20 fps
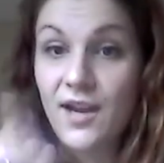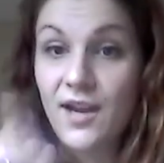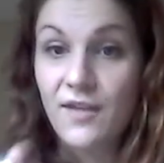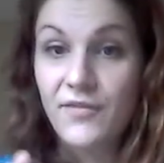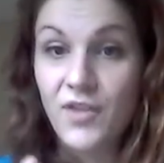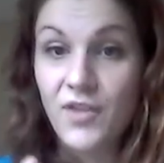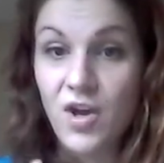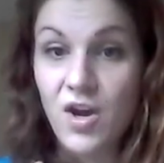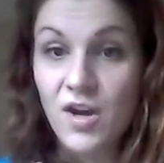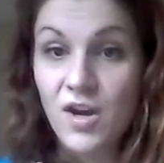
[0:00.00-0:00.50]

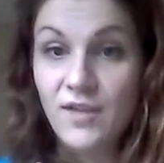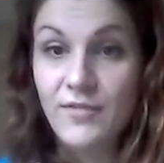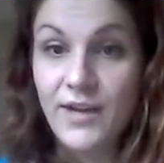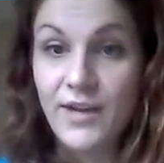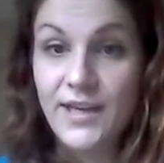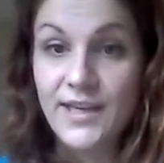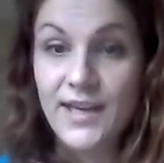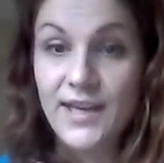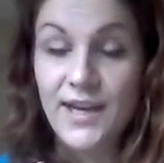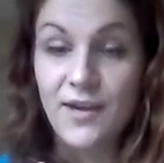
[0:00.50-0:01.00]
off the hog
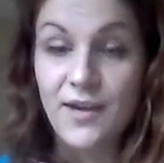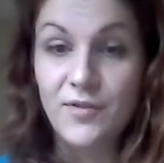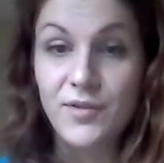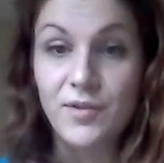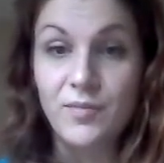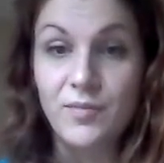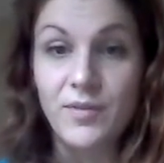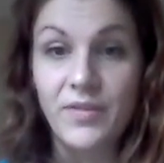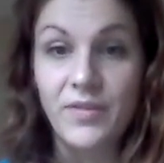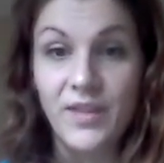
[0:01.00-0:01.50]
right now.
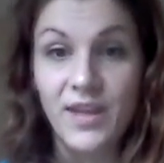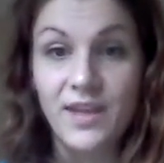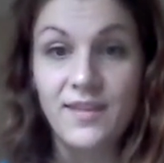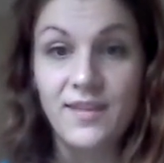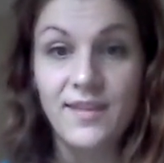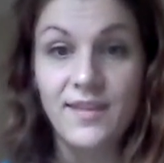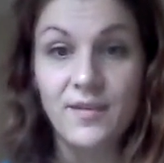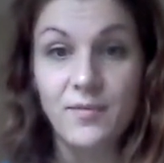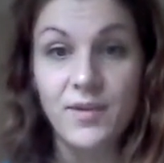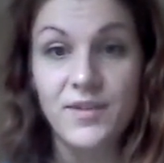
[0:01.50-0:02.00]
You would think
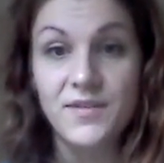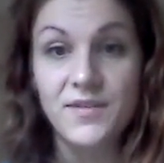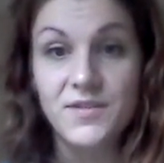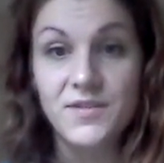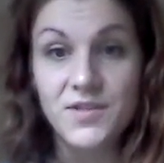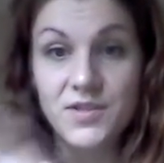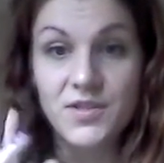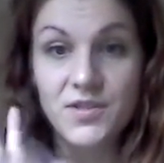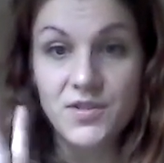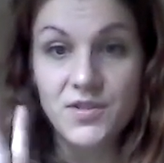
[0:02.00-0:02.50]
that with
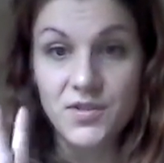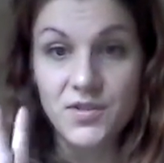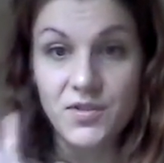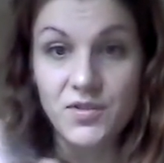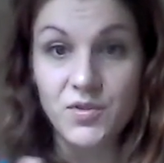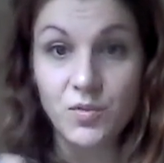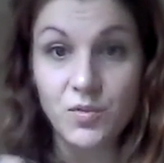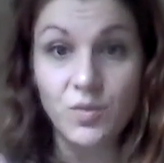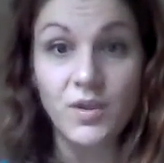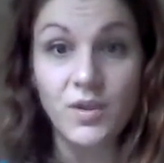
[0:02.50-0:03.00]

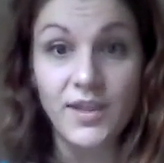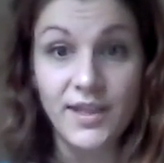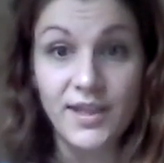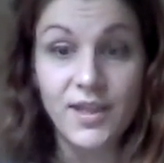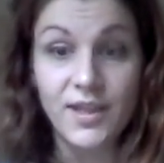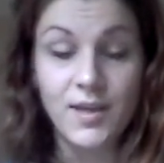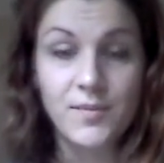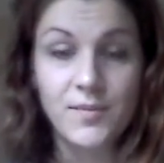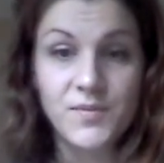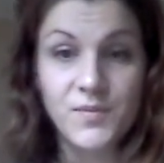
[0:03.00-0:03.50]
dual
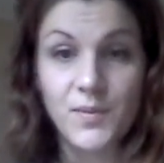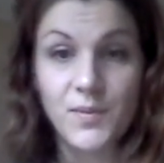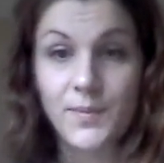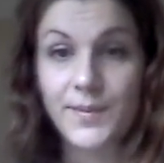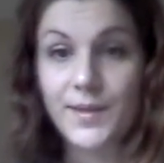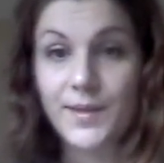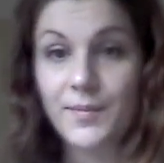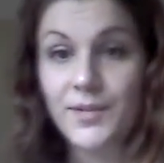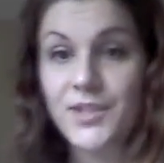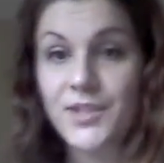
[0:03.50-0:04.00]
incomes we'd
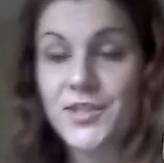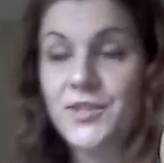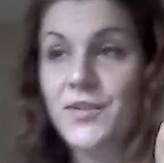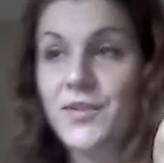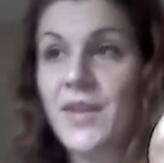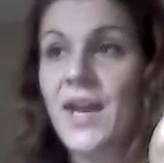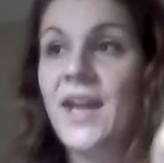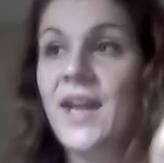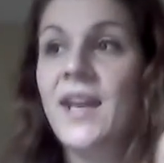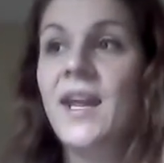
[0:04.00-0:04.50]
be able to do
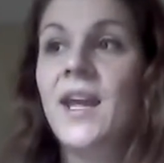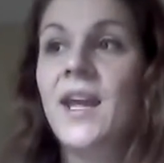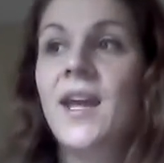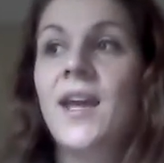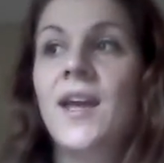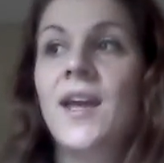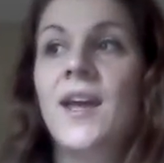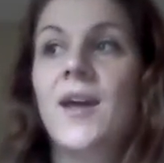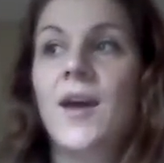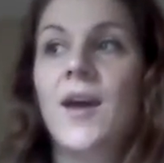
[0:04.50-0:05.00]
that.
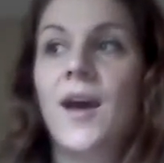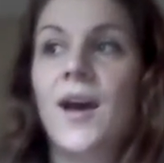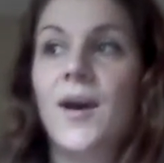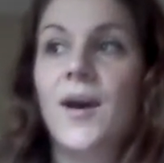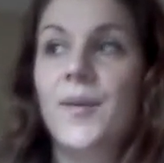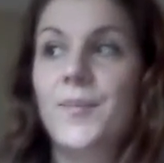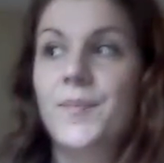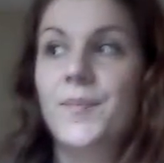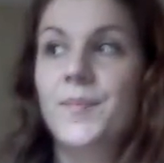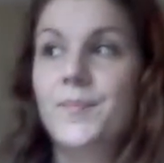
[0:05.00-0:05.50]

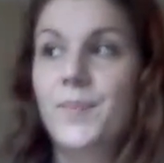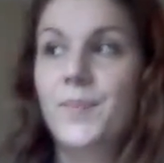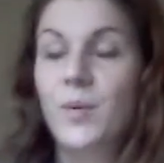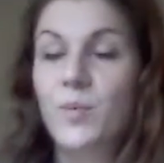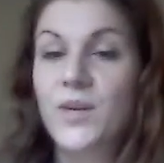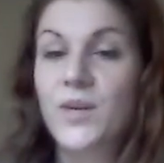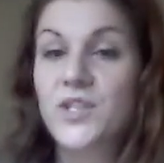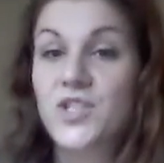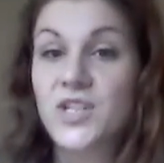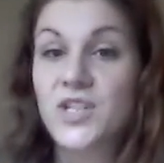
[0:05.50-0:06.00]
But
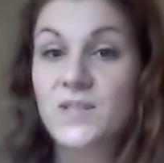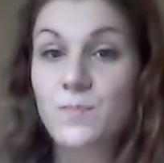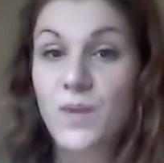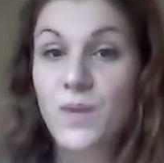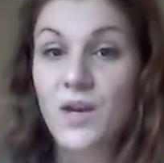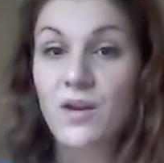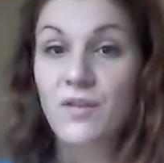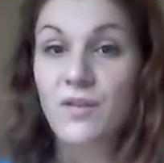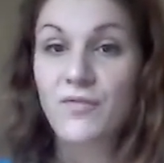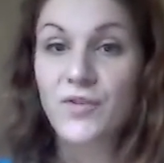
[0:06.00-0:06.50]
we just
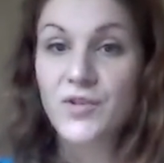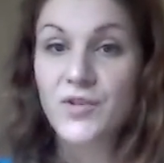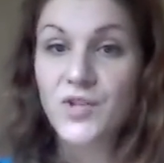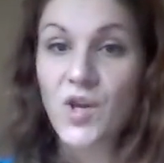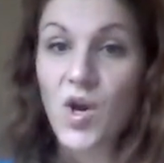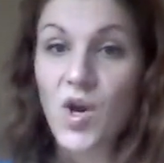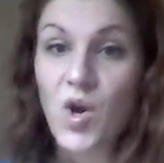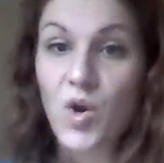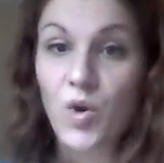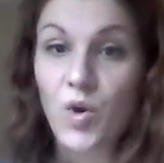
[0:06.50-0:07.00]
bought our first
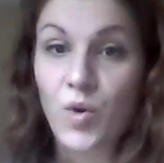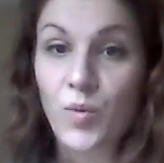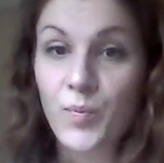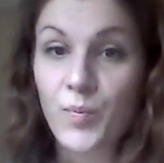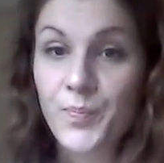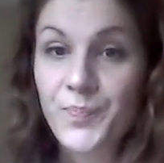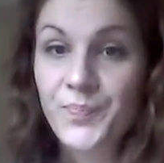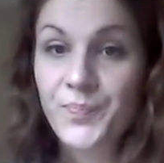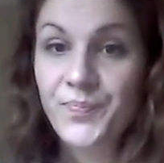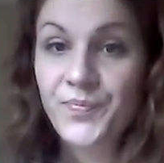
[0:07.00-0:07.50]

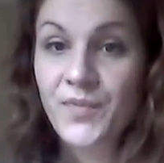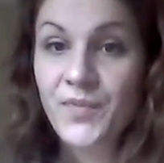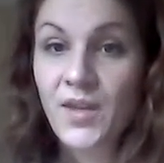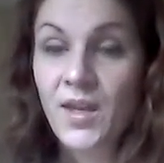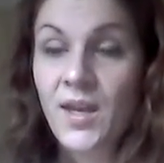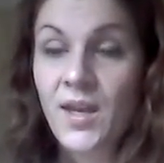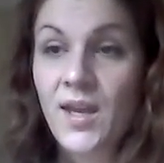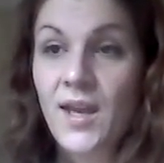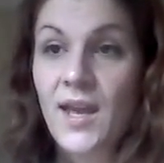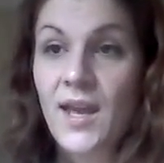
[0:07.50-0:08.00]
home.
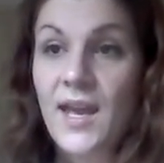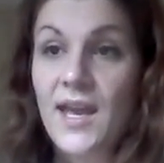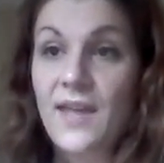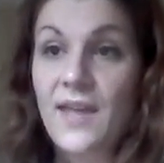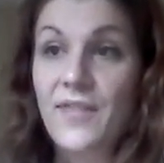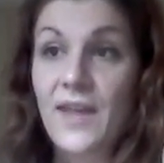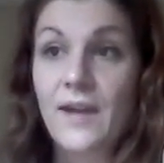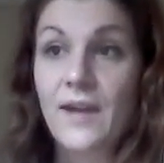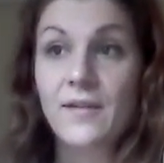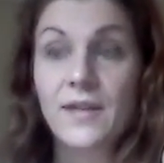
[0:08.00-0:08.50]

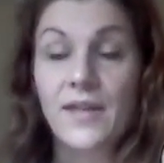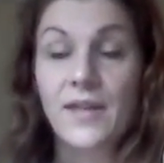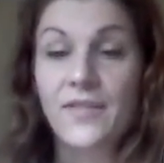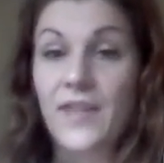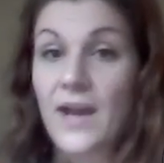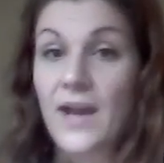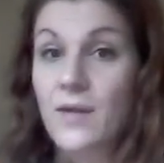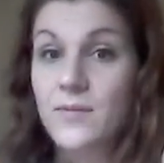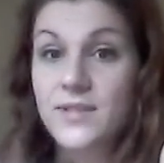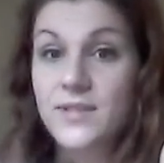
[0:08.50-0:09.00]
And
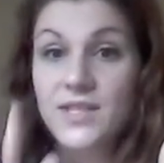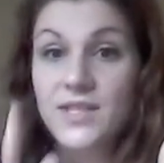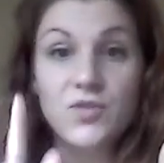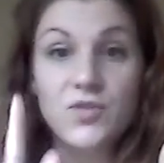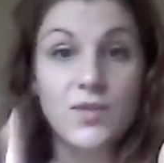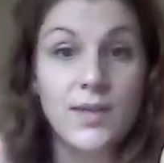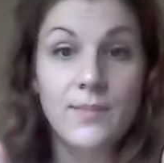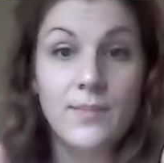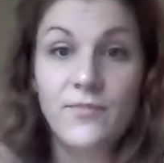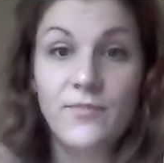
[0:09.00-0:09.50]
that was a
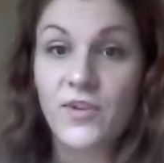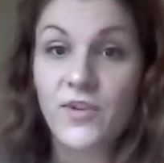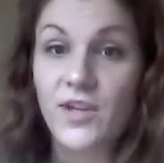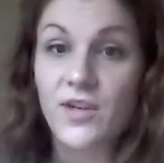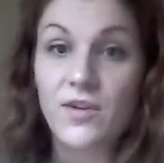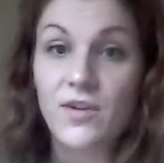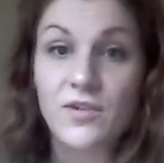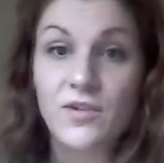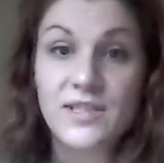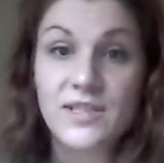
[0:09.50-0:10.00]
dream for
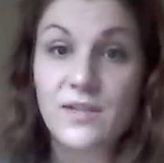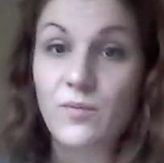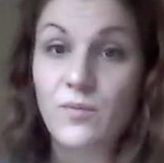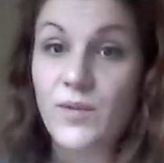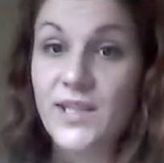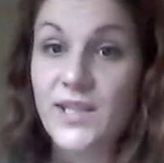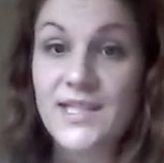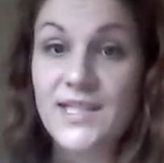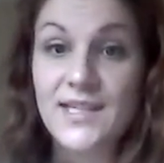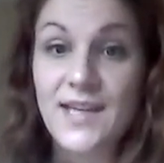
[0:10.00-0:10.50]
years that
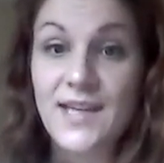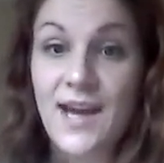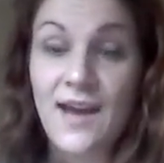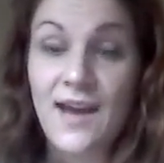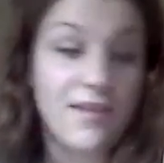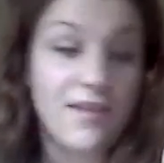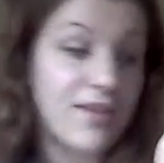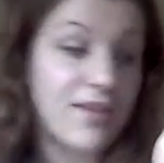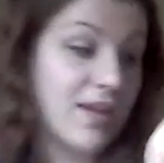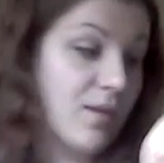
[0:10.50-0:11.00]
we did
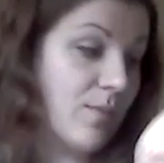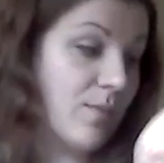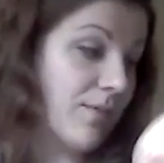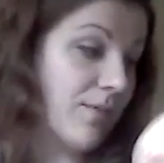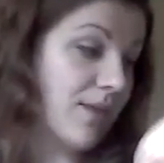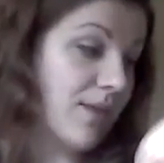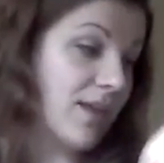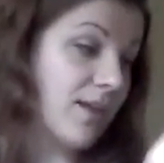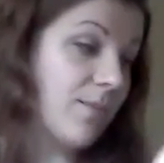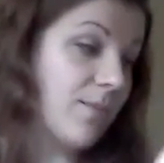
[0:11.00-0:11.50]
not think we
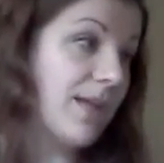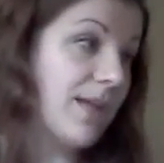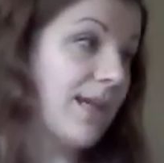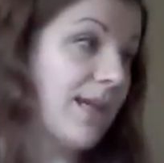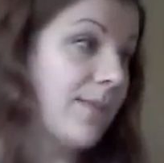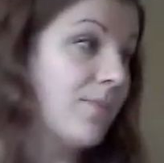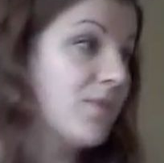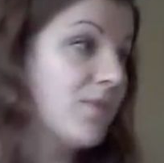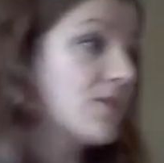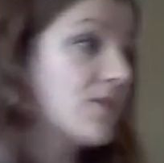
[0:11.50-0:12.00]
were going to be
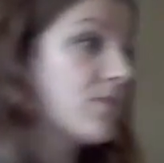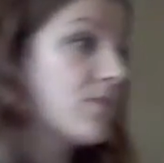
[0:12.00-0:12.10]
able to